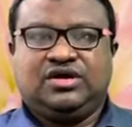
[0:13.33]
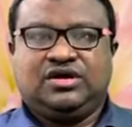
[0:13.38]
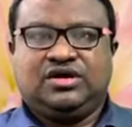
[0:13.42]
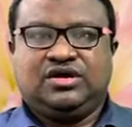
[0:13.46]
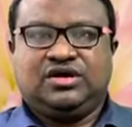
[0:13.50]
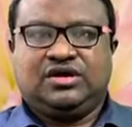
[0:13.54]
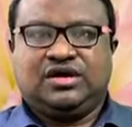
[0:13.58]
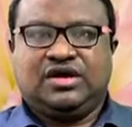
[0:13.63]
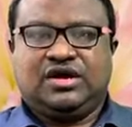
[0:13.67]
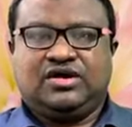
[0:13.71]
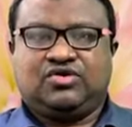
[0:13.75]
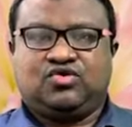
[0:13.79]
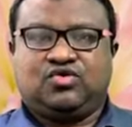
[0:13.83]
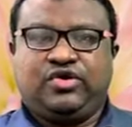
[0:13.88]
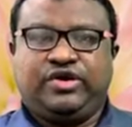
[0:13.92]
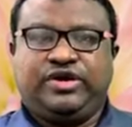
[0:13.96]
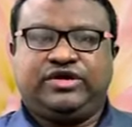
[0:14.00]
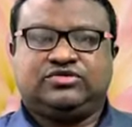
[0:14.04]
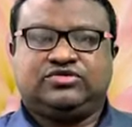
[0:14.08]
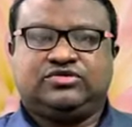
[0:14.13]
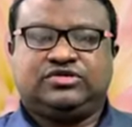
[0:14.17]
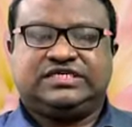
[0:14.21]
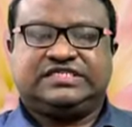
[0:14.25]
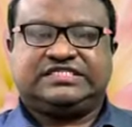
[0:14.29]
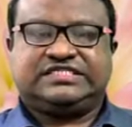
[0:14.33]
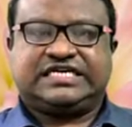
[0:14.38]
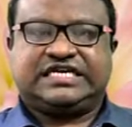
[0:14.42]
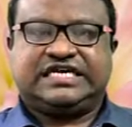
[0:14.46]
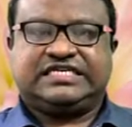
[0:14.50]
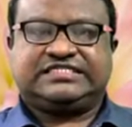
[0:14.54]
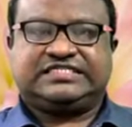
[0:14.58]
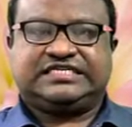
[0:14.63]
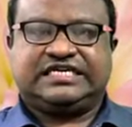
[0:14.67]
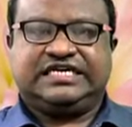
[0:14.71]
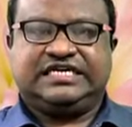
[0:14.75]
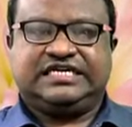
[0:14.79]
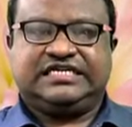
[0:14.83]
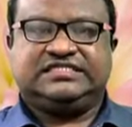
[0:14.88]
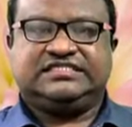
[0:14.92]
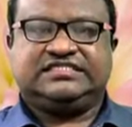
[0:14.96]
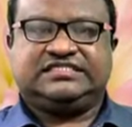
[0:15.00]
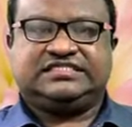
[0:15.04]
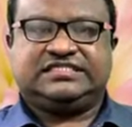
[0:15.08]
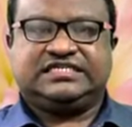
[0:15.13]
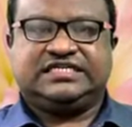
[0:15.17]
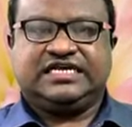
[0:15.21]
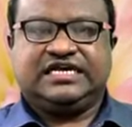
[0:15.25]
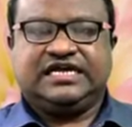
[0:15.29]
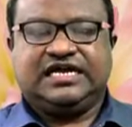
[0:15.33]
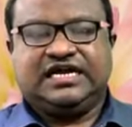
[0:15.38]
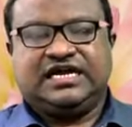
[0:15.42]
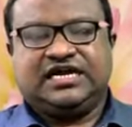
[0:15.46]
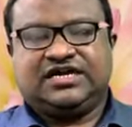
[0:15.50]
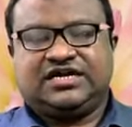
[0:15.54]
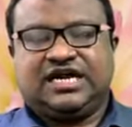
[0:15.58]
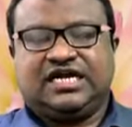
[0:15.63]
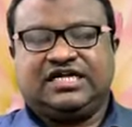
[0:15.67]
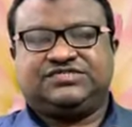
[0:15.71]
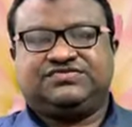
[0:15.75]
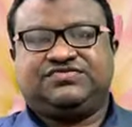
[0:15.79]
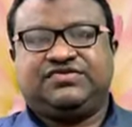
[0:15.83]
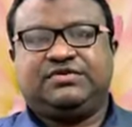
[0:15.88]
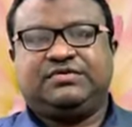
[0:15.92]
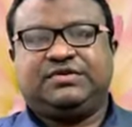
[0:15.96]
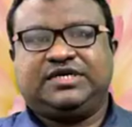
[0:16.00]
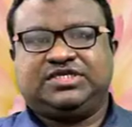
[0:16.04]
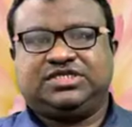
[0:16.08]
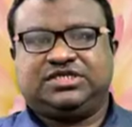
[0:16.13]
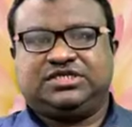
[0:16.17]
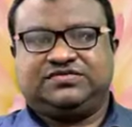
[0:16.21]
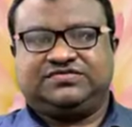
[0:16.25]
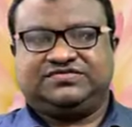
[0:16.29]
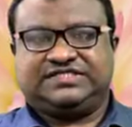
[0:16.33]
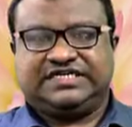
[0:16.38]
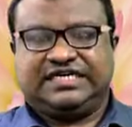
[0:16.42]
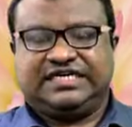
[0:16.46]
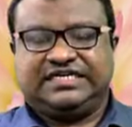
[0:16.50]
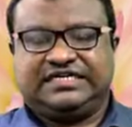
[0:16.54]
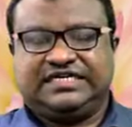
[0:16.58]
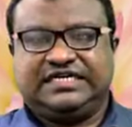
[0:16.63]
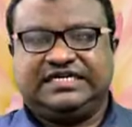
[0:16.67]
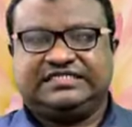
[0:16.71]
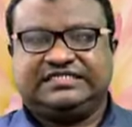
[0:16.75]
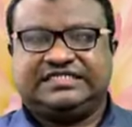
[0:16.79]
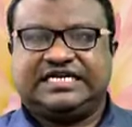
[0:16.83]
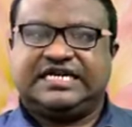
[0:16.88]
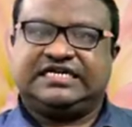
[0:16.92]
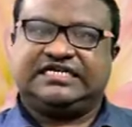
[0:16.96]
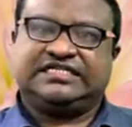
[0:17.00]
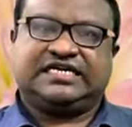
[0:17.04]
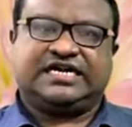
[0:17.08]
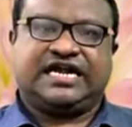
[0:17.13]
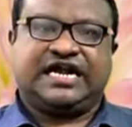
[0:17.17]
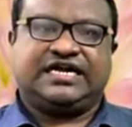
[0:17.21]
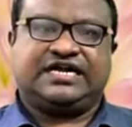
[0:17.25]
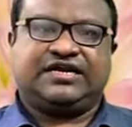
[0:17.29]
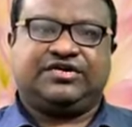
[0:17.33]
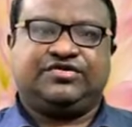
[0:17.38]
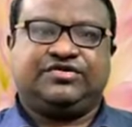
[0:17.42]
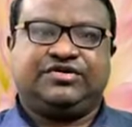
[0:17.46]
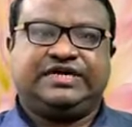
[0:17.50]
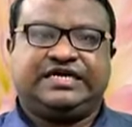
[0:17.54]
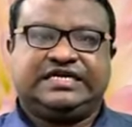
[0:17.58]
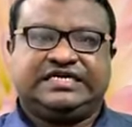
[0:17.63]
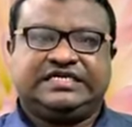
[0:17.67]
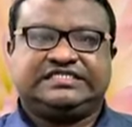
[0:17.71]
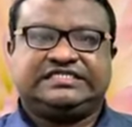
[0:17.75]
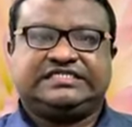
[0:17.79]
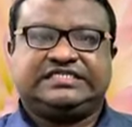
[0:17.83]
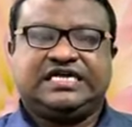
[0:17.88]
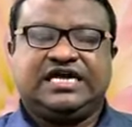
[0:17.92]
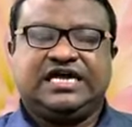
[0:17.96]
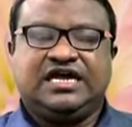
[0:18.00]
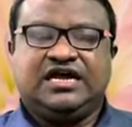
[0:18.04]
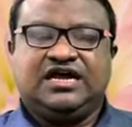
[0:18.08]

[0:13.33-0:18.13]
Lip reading: are going to discuss is transformation of sentence, and the category is